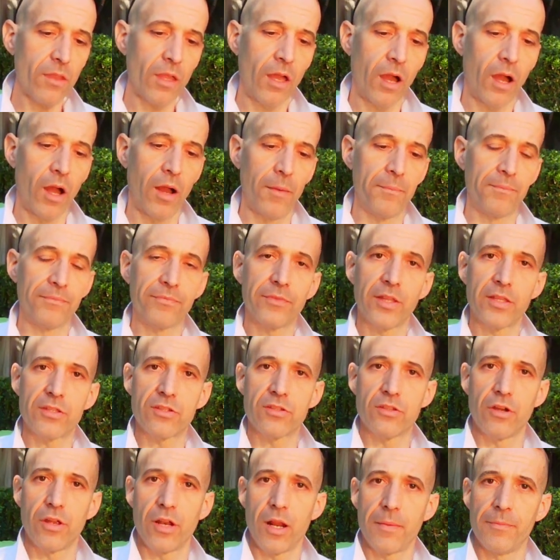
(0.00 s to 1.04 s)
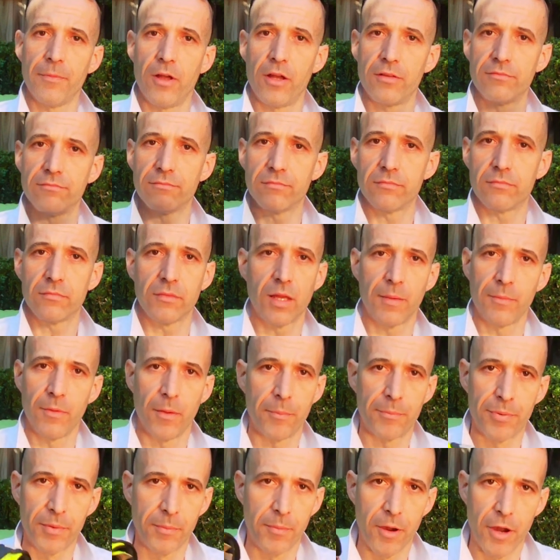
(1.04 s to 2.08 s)
I'm not
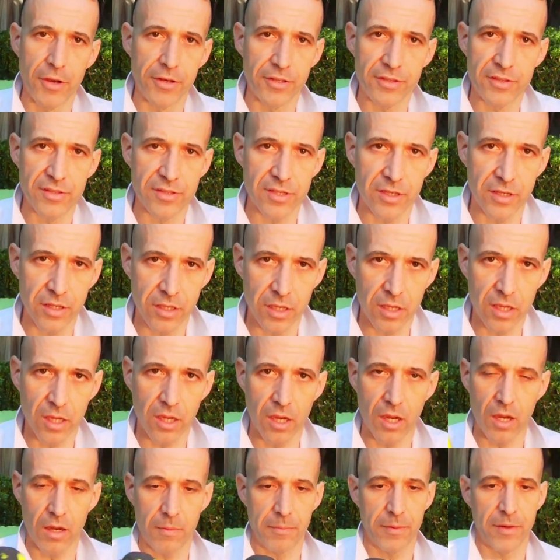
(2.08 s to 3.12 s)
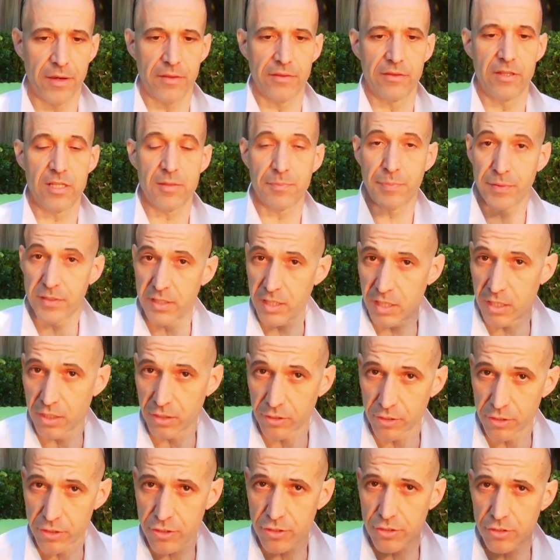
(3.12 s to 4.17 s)
promoting Sidi here, but this
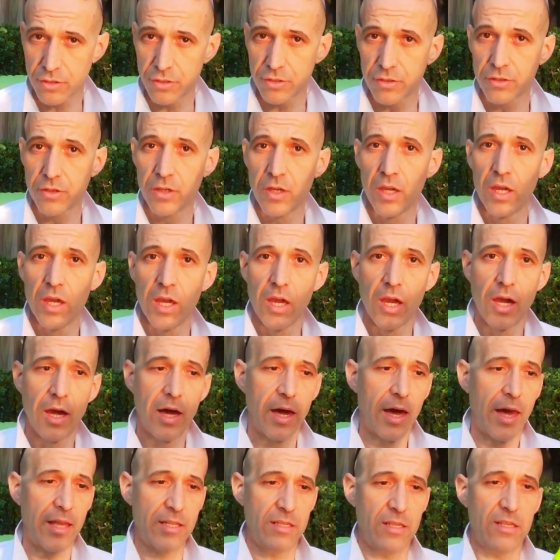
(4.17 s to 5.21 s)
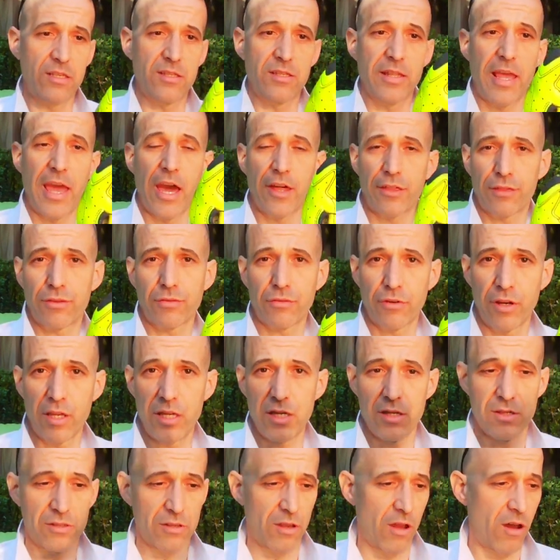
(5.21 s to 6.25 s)
particular shoe is now 3
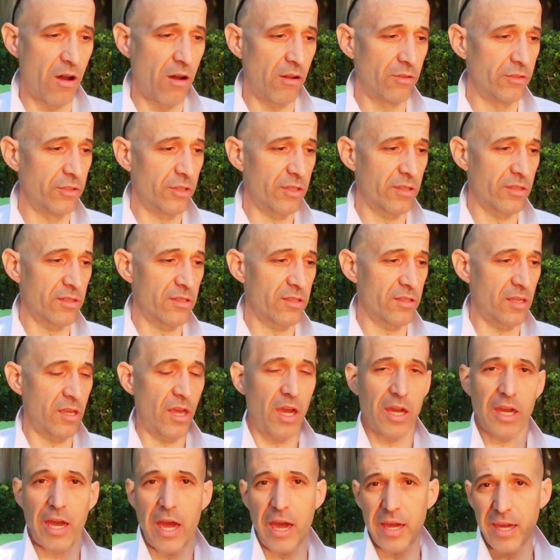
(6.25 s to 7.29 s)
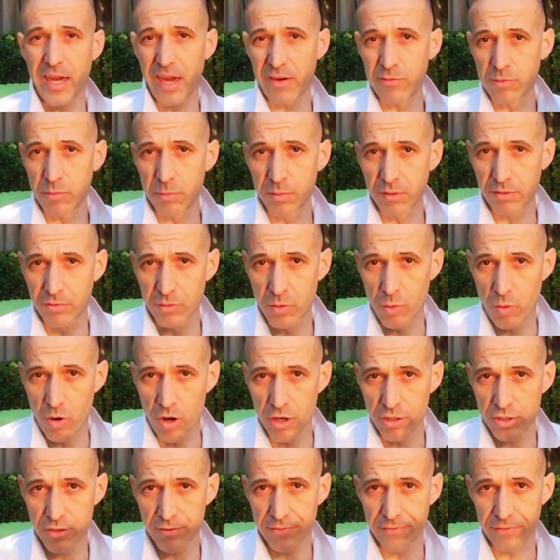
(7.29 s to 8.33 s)
years old. You can see, okay, I gave them a bit of a
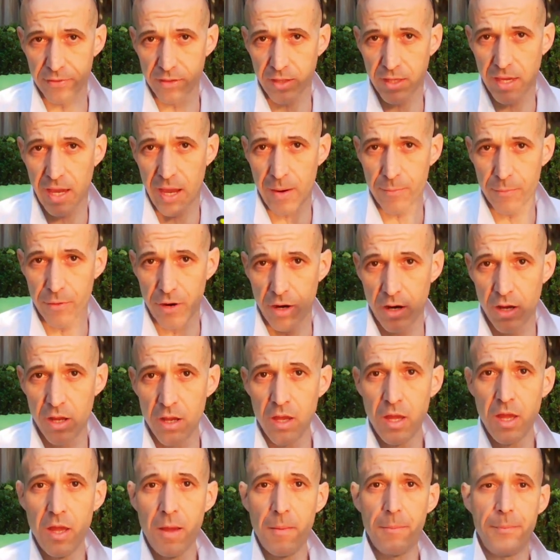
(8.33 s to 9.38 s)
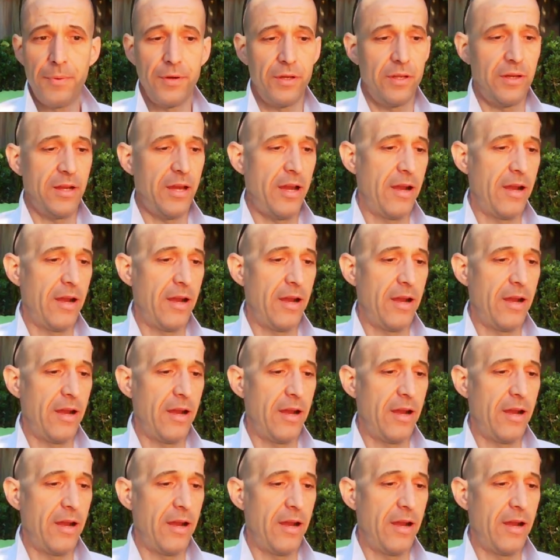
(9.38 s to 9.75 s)
wash for the camera, but